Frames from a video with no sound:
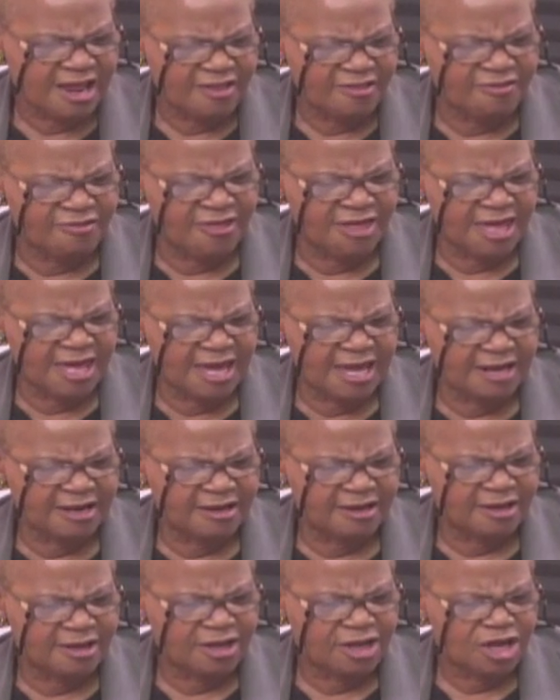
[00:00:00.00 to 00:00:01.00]

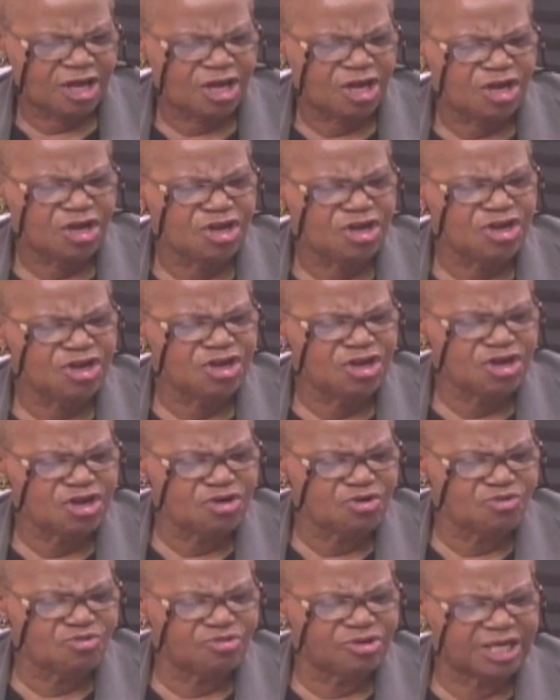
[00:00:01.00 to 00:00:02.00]
then
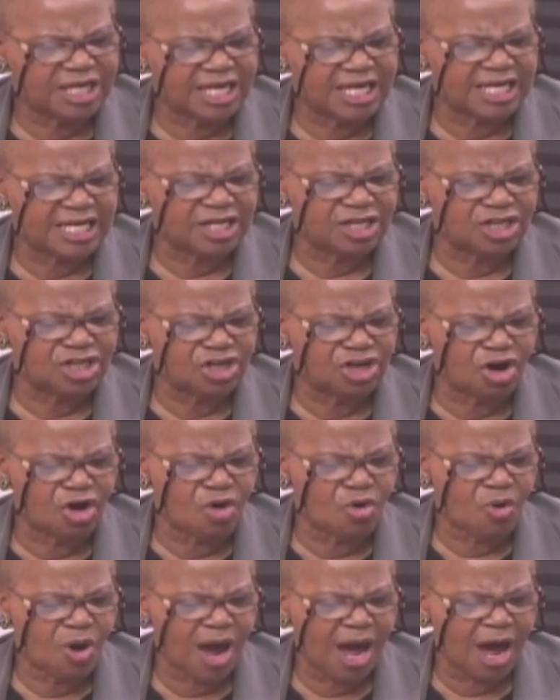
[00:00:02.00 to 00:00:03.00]
you can
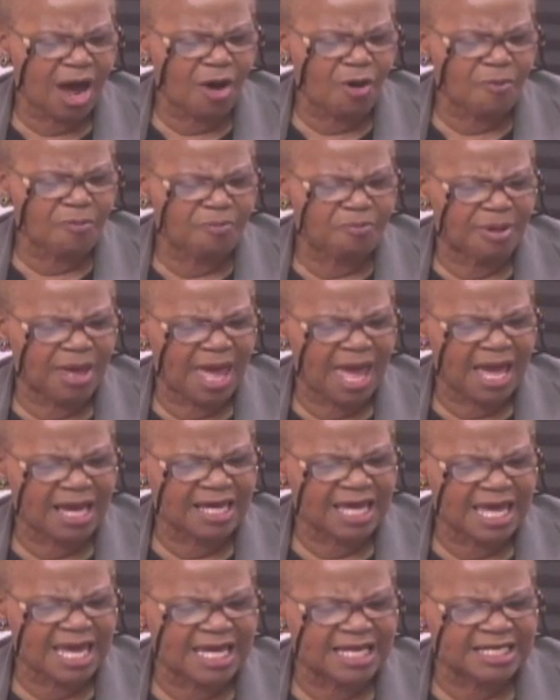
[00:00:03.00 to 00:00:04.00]
go out
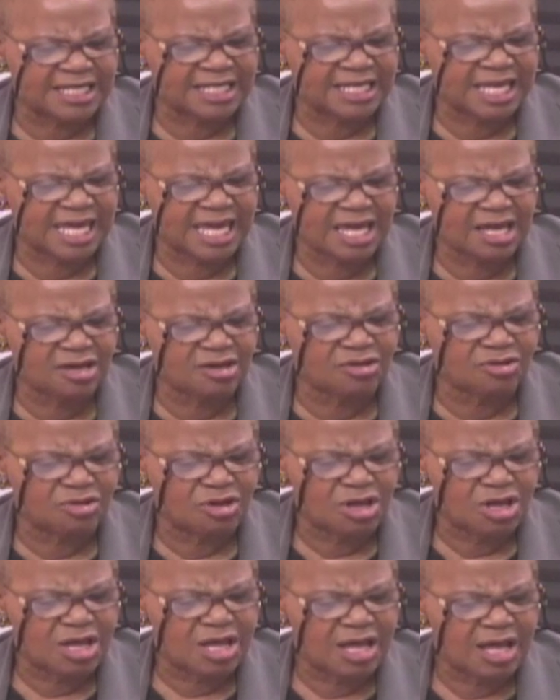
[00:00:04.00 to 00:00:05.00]
back and kill
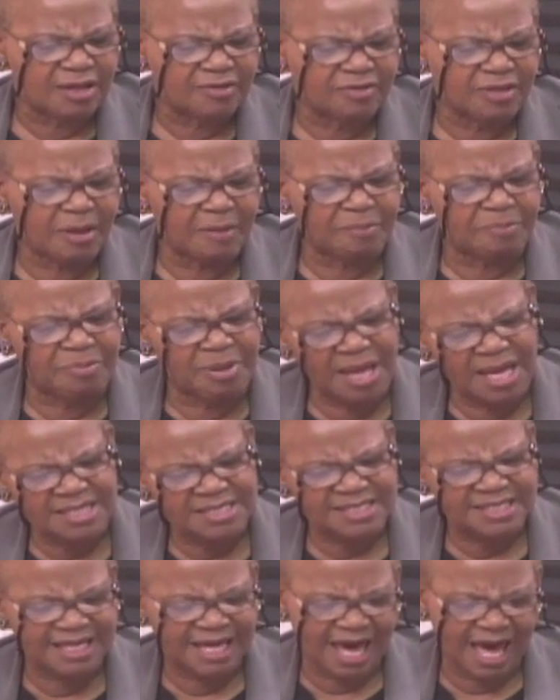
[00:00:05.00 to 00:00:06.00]
the
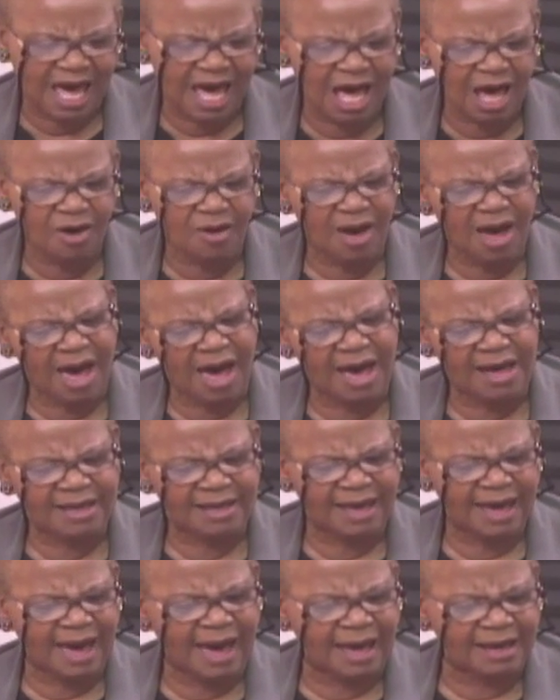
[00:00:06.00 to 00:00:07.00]
best cow I
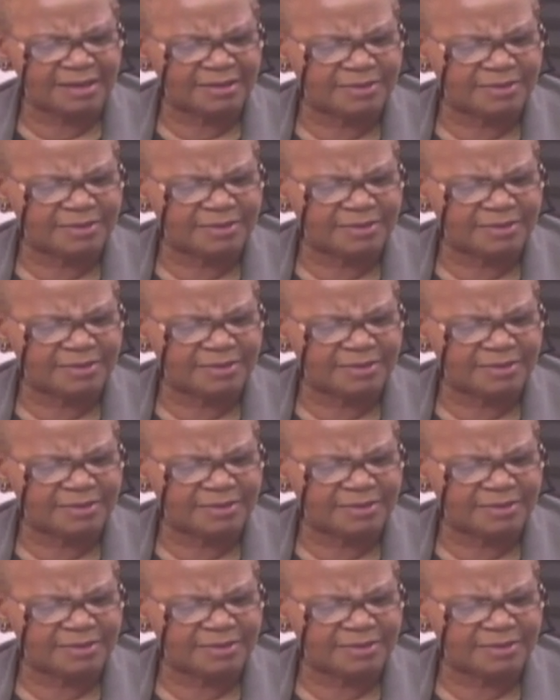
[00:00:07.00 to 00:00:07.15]
got.